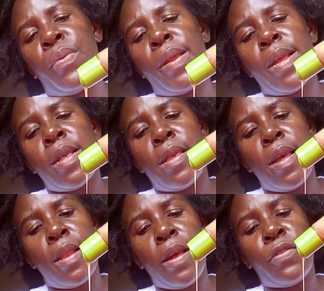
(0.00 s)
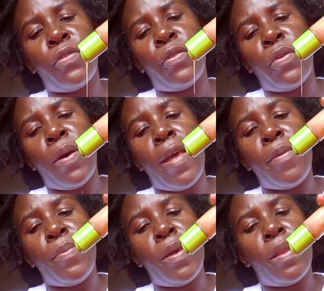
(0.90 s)
When I say natural, I
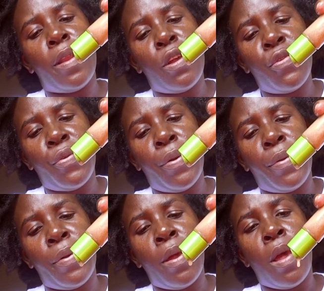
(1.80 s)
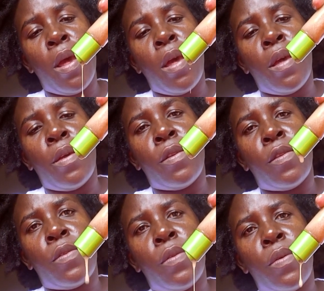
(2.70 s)
mean natural.
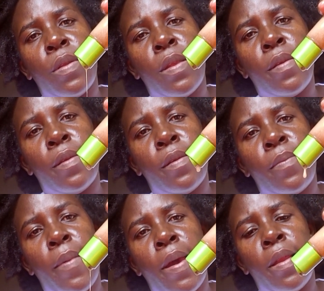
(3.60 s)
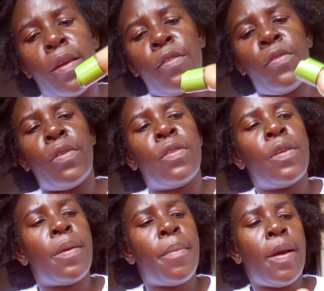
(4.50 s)
So this is my natural
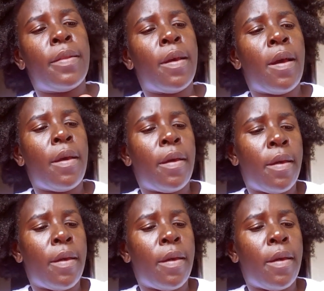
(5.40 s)
shea butter.